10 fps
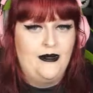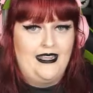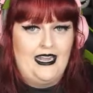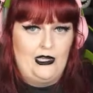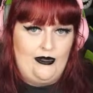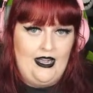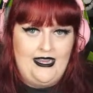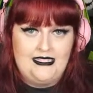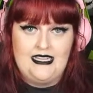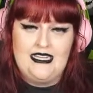gallery
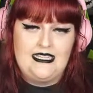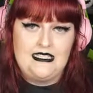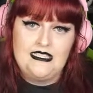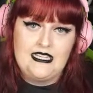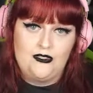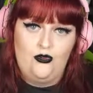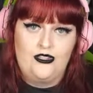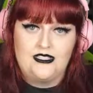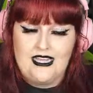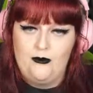ID is sezrawrr, the
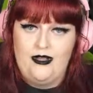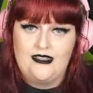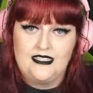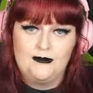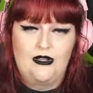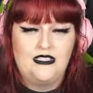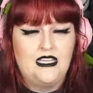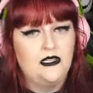same way that it's spelled here.